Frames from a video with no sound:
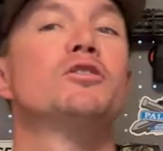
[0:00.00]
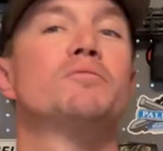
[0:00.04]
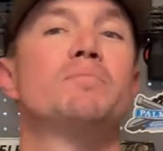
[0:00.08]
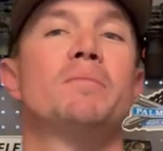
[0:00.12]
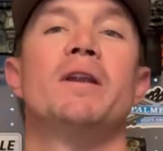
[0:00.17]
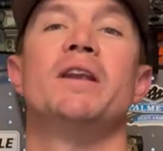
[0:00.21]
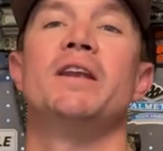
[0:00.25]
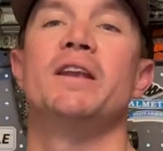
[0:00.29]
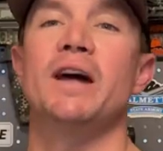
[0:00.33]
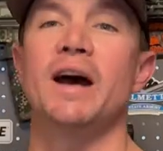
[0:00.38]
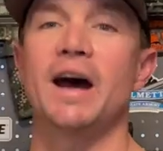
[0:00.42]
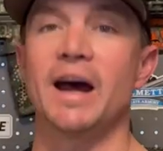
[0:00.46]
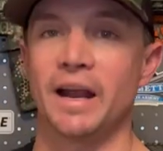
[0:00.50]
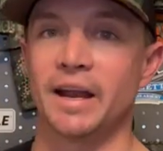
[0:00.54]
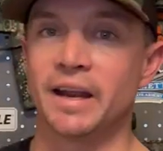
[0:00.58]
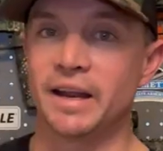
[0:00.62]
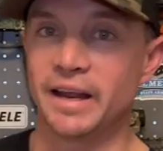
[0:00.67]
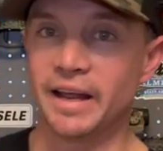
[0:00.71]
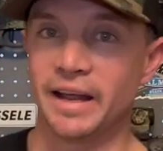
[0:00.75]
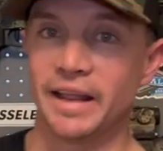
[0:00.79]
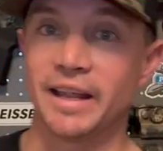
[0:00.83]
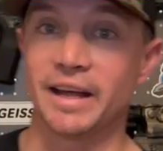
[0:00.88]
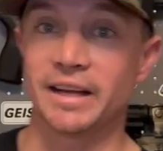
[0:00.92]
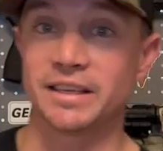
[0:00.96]
been done,
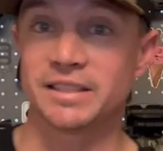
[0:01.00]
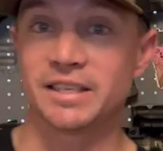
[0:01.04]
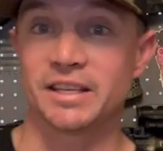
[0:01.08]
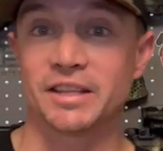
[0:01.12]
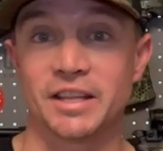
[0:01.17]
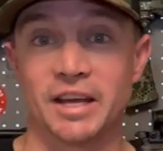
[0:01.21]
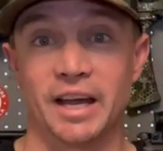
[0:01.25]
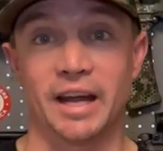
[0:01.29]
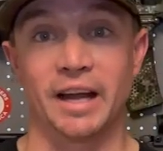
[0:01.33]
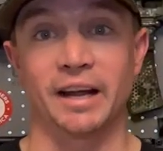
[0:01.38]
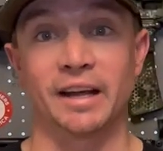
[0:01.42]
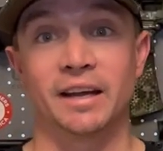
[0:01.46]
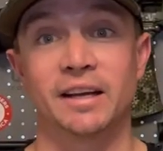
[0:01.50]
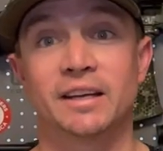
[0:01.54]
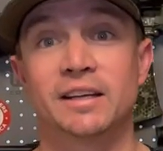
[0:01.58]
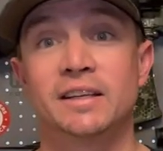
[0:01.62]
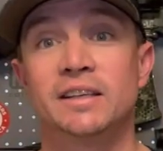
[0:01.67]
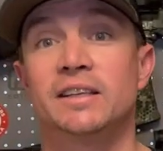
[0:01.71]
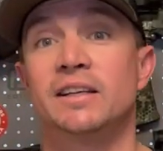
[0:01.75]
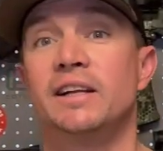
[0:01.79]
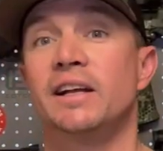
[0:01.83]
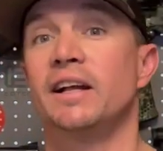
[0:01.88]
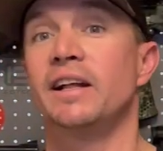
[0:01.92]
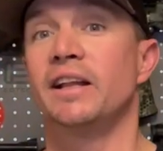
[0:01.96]
and that's the thing.
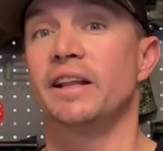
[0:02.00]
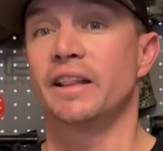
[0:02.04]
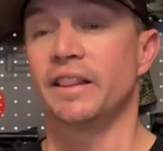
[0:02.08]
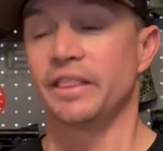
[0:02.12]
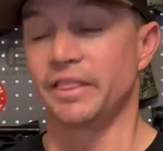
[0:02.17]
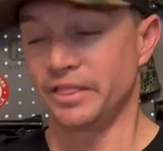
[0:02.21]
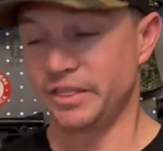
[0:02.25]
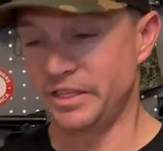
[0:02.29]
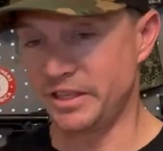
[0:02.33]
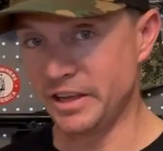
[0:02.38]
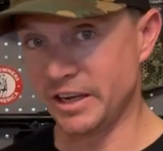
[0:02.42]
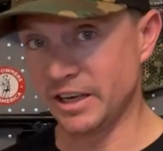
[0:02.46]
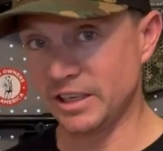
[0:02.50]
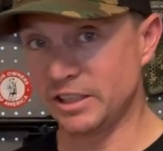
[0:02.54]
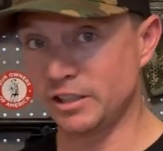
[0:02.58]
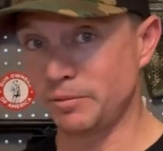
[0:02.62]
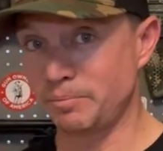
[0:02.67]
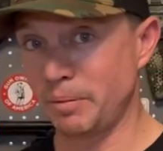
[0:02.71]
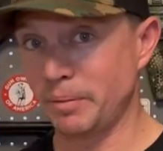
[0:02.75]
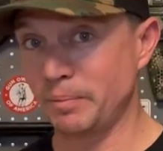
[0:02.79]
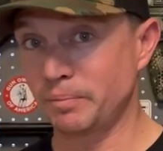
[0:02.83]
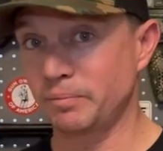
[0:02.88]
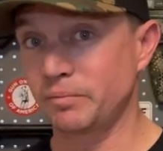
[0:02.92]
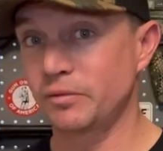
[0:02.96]
This
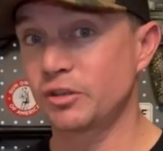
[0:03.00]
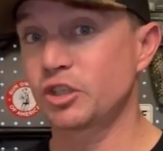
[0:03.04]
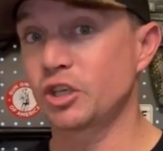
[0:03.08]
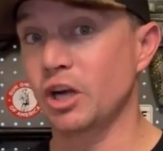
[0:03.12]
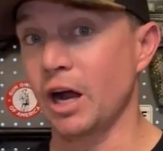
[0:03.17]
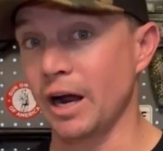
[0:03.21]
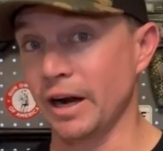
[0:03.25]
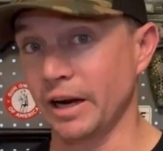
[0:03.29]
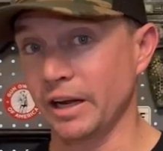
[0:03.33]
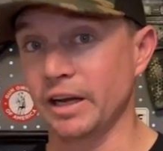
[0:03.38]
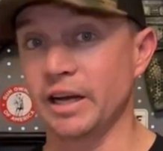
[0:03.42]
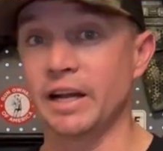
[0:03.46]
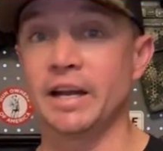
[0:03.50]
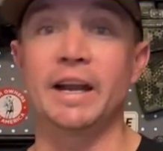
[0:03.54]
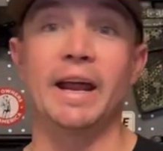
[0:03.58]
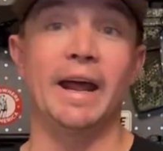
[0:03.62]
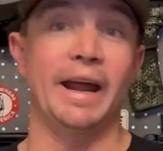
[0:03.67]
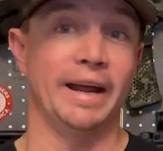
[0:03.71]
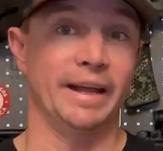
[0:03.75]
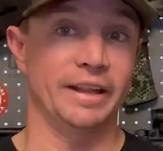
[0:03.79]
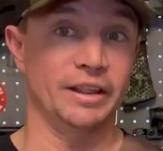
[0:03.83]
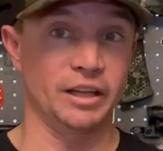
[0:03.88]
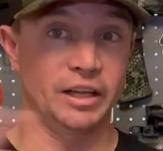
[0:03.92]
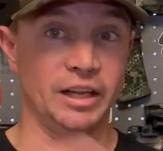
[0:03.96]
shotgun
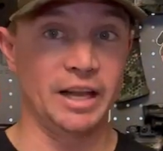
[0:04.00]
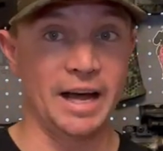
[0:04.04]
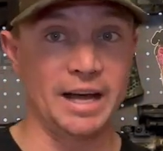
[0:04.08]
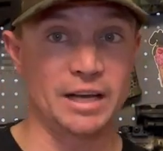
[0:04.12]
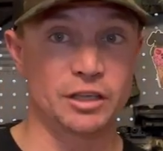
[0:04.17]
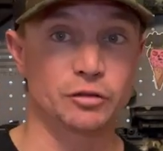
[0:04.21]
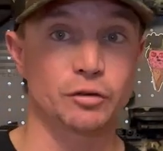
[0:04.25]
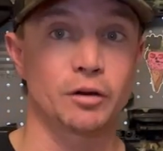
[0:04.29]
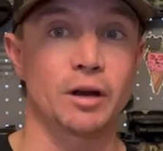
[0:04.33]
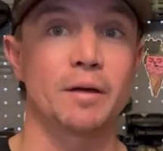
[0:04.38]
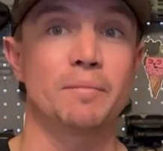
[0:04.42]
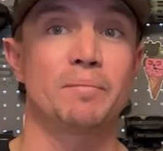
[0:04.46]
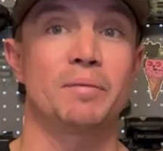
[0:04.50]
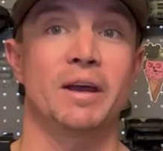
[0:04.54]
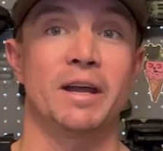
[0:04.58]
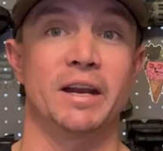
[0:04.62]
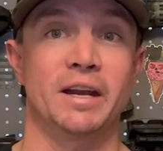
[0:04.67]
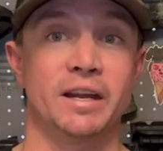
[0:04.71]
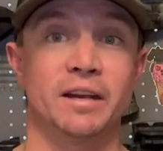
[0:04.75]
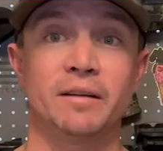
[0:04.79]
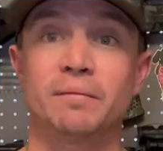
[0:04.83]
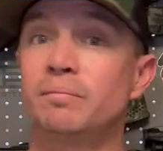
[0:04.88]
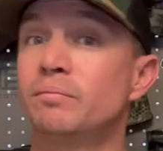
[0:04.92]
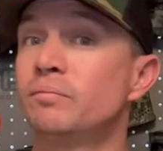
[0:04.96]
and the last one I
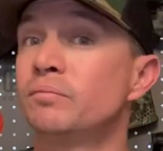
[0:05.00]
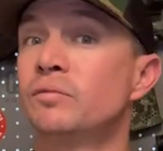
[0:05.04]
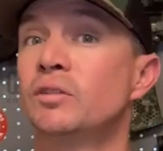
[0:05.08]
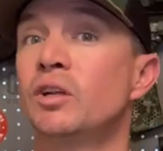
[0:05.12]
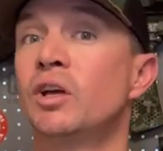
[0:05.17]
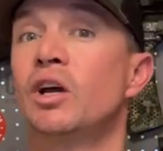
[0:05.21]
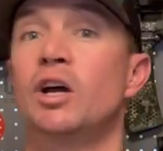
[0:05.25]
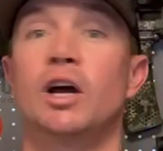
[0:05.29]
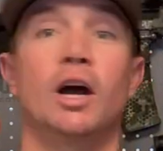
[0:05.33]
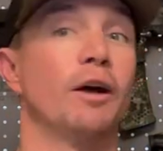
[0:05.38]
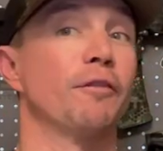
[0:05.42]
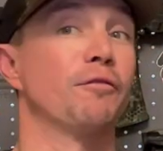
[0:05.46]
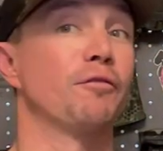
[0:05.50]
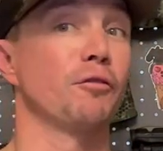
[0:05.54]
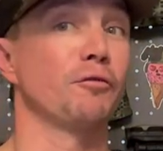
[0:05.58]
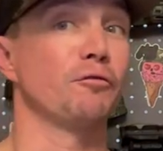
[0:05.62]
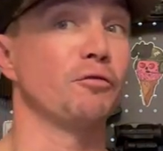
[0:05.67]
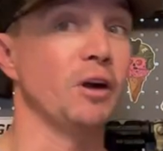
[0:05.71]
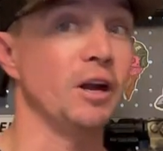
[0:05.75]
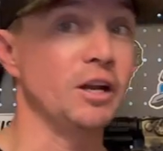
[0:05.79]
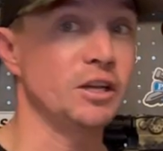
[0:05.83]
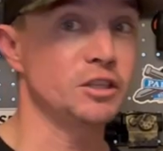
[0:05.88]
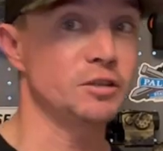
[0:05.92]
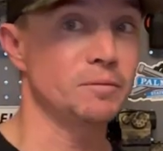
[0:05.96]
painted are for
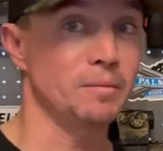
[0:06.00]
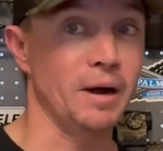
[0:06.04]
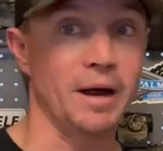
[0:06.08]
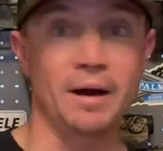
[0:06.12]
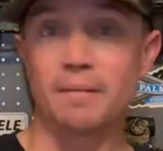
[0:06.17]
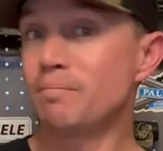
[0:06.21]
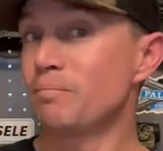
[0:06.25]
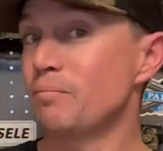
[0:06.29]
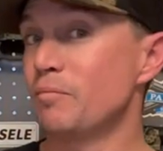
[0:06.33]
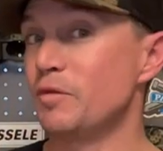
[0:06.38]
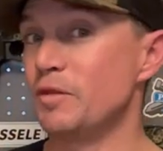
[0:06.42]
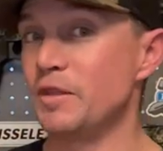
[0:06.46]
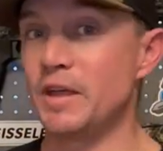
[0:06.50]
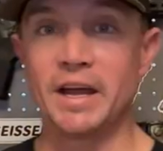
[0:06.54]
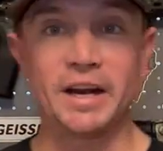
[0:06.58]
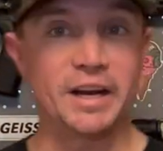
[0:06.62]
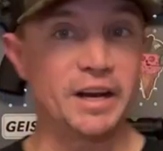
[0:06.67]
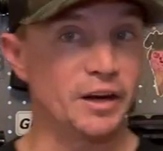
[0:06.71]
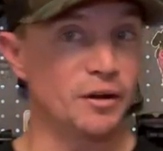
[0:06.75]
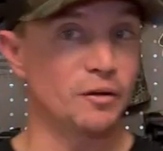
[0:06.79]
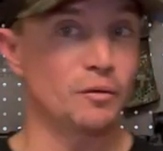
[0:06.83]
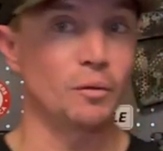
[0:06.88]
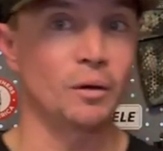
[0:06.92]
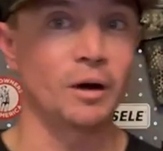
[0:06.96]
friends of mine. They
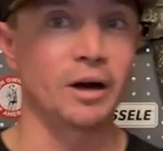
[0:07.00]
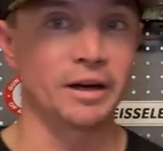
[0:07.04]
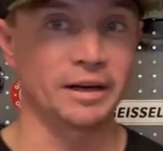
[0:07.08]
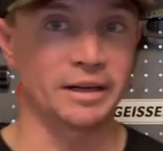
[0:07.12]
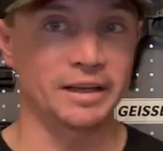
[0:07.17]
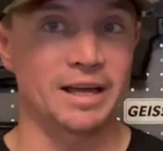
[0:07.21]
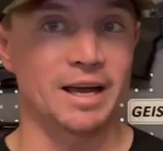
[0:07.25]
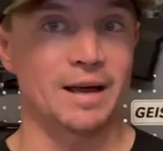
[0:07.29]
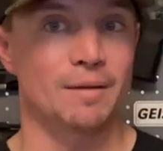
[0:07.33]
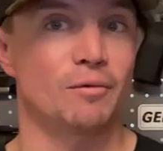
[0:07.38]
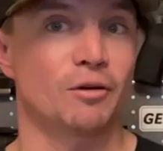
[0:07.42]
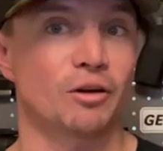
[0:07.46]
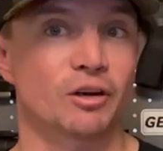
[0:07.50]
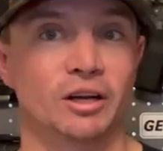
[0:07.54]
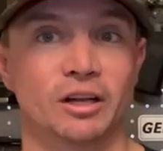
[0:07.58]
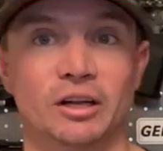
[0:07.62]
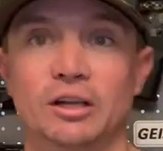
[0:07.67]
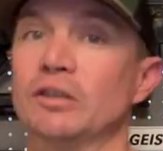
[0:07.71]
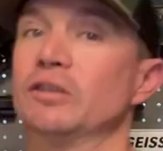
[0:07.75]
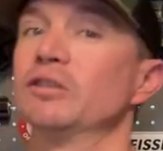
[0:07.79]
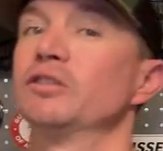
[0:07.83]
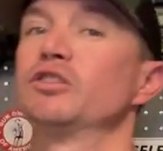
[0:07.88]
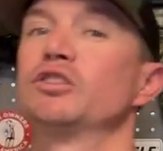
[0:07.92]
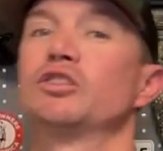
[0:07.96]
didn't want camo
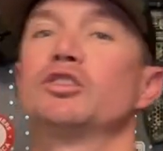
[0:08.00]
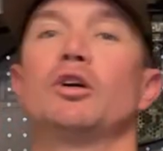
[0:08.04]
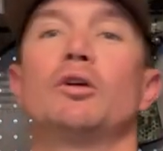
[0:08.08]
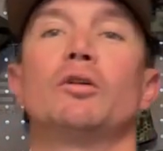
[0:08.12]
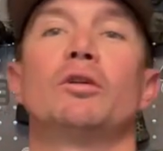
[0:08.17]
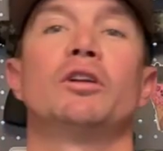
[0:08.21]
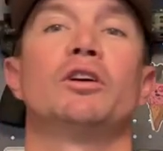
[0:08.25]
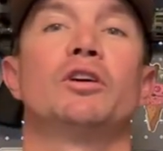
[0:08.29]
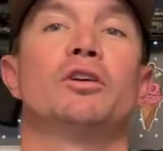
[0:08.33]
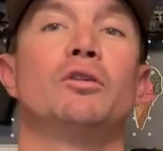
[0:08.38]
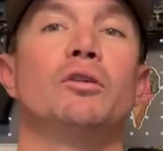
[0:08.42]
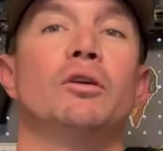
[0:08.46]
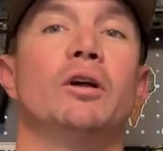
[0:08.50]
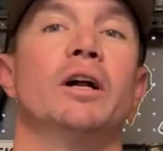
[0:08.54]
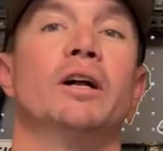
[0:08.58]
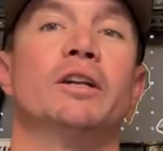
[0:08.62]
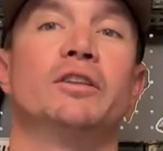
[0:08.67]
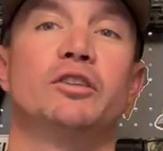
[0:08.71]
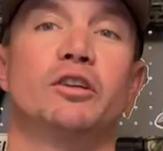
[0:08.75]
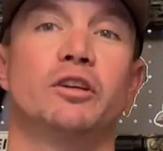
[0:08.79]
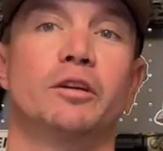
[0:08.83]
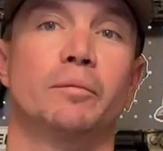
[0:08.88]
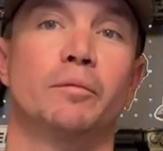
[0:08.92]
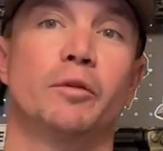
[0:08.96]
colors. Totally cool. I
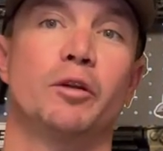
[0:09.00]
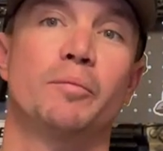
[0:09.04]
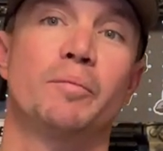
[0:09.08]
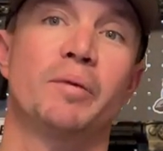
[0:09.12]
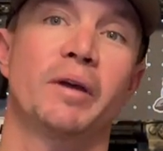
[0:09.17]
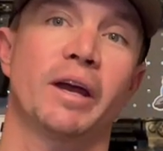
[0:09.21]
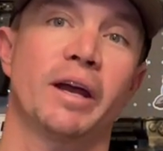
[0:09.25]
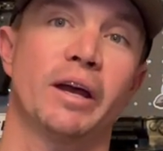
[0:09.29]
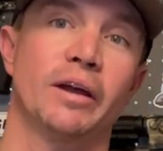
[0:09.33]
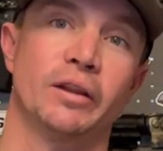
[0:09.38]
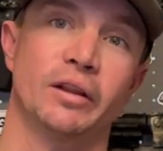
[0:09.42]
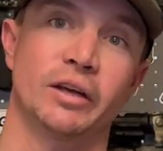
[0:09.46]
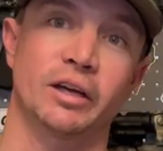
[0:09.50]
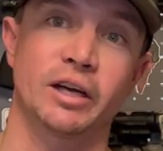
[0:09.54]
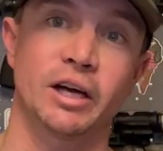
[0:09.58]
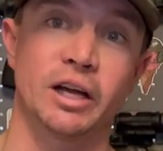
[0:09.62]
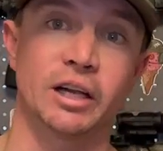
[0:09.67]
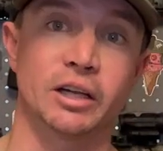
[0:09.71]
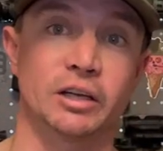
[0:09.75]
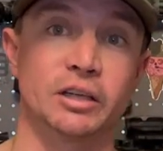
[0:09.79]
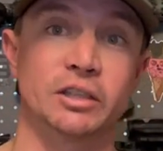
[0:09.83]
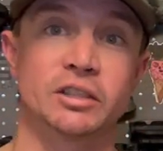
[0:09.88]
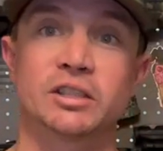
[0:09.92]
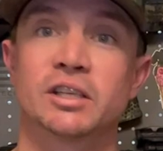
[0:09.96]
told them to pick out the
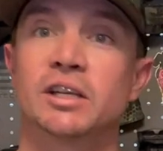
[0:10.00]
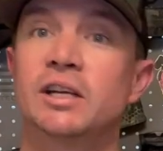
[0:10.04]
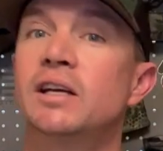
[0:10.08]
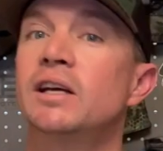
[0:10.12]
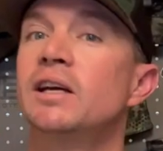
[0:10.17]
colors.